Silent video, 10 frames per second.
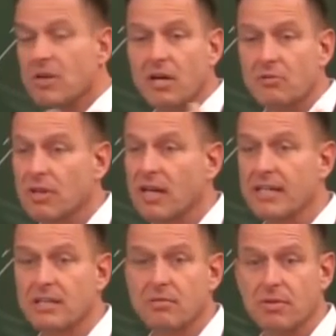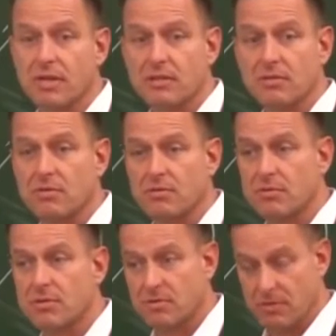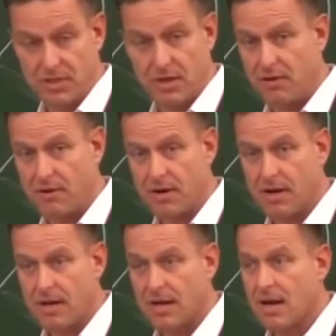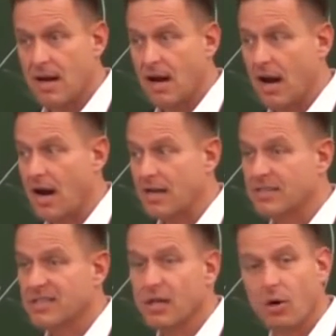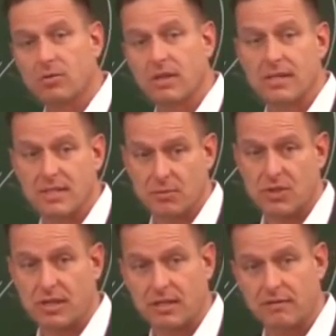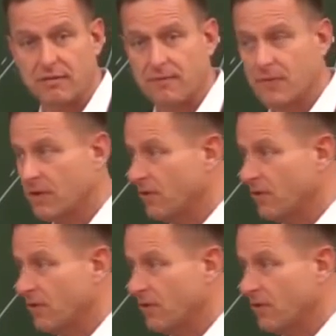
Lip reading: do not relate to each other. It's totally subjective.